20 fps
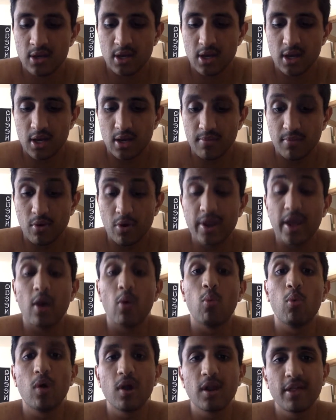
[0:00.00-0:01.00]
Oh yeah,
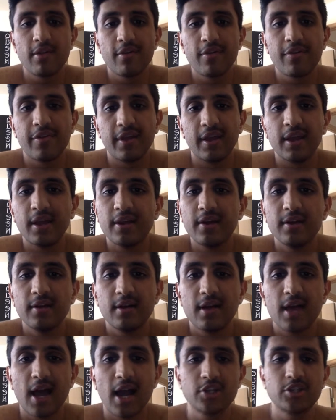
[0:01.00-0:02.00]
one other thing
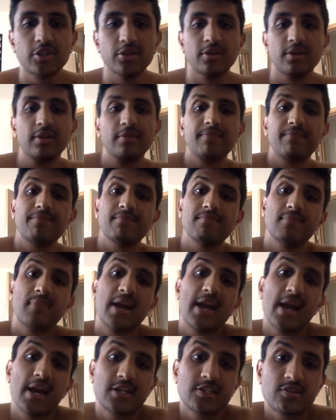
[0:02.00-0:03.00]
actually,
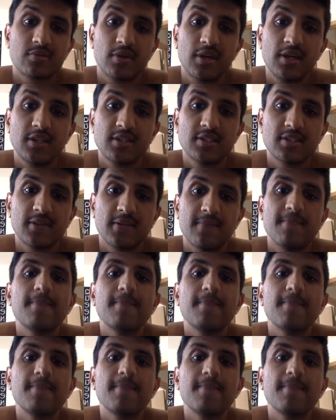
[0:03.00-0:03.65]
my X-rays,